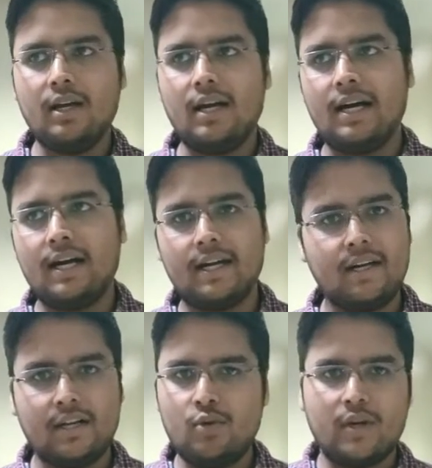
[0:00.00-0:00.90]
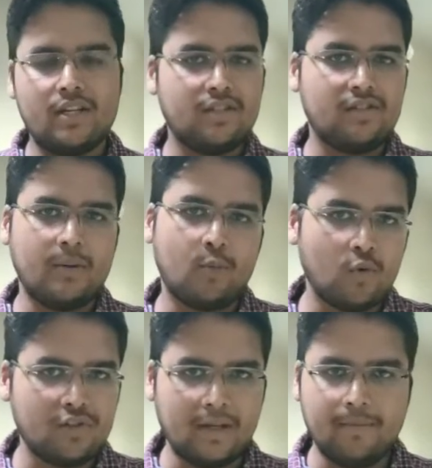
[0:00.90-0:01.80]
and you can just approach
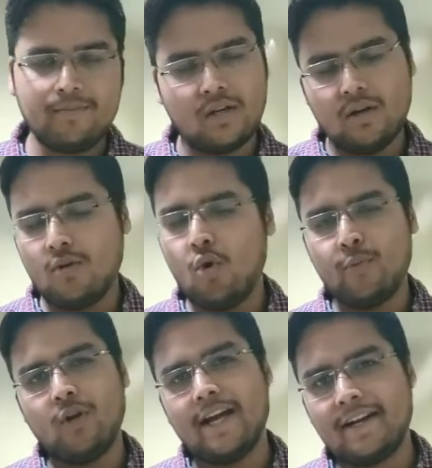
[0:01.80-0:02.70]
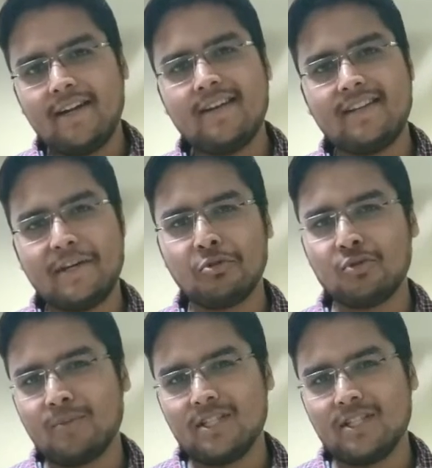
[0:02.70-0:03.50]
them. Hope you liked it. Thank you so much.